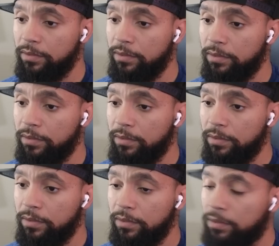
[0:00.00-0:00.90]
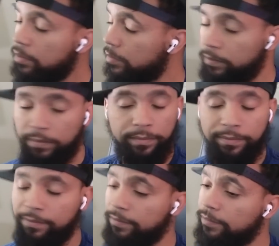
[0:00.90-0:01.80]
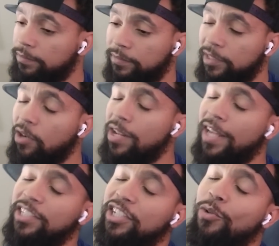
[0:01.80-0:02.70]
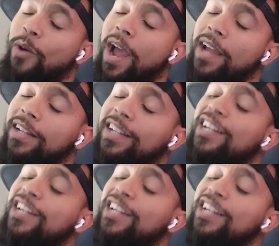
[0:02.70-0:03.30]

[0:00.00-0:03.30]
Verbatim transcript: I'll show you. Throw that shit away.